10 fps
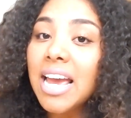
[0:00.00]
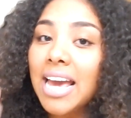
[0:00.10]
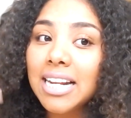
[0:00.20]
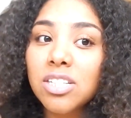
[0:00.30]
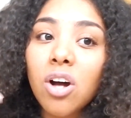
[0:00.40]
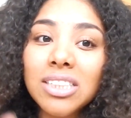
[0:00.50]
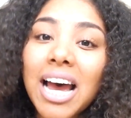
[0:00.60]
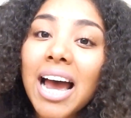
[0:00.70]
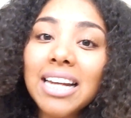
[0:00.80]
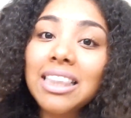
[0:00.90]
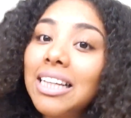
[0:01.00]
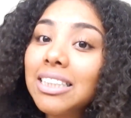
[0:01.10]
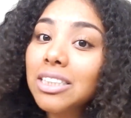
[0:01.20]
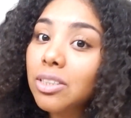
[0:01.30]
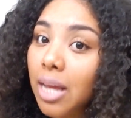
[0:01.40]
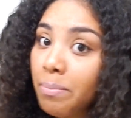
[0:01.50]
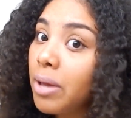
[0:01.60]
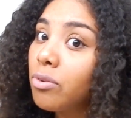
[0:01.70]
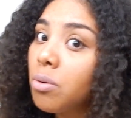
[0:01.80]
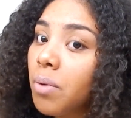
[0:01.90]
and it's all tied and linked into that
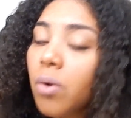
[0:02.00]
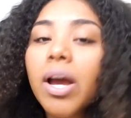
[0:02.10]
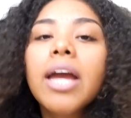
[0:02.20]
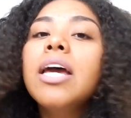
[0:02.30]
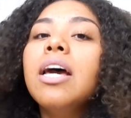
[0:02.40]
bedroom, okay?